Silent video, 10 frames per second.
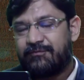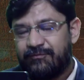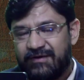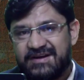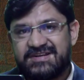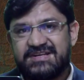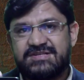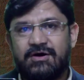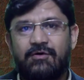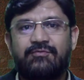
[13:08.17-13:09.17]
weightage
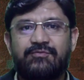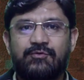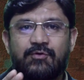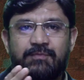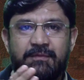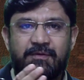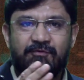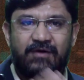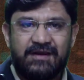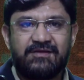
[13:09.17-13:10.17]
of your paper
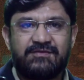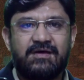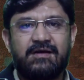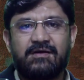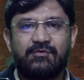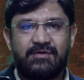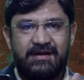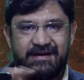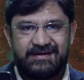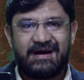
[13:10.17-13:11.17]
one is there in your
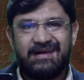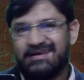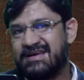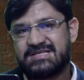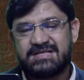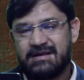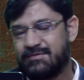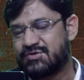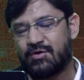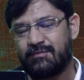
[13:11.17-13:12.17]
entire AS
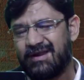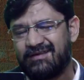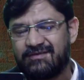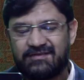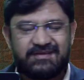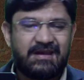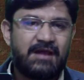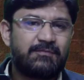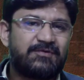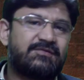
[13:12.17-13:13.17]
syllabus. So remaining
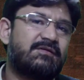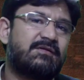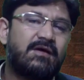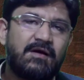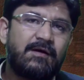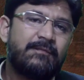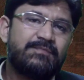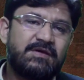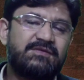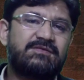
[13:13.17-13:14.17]
69%
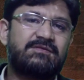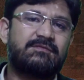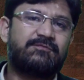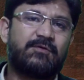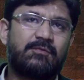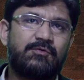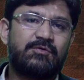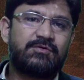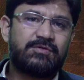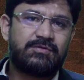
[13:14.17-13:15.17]
is from
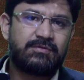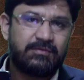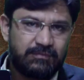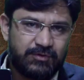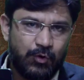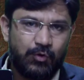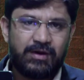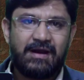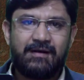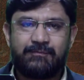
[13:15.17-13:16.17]
your theory
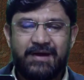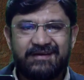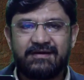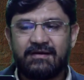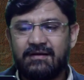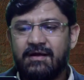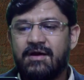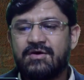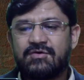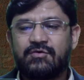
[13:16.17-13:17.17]
and practical.
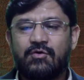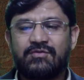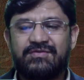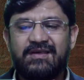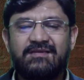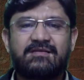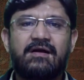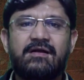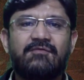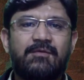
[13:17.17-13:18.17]
So this
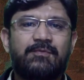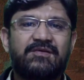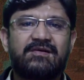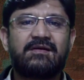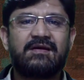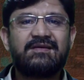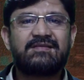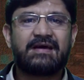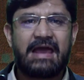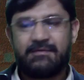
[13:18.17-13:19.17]
31% is
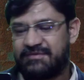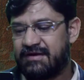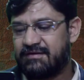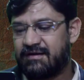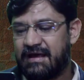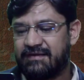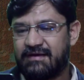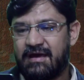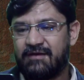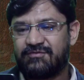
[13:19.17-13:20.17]
the game changer, as
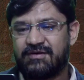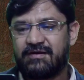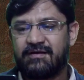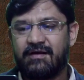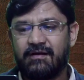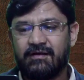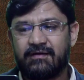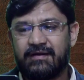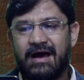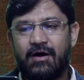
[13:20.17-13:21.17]
I have stated earlier.
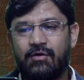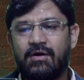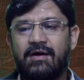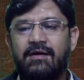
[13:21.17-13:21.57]
Now